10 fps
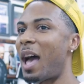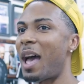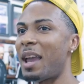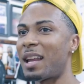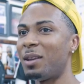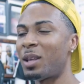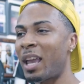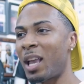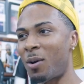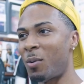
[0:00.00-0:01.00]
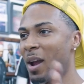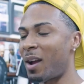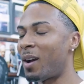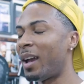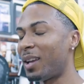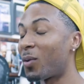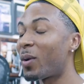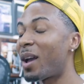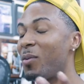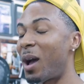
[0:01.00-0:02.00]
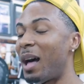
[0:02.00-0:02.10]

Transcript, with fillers: Side, and I used to hang around with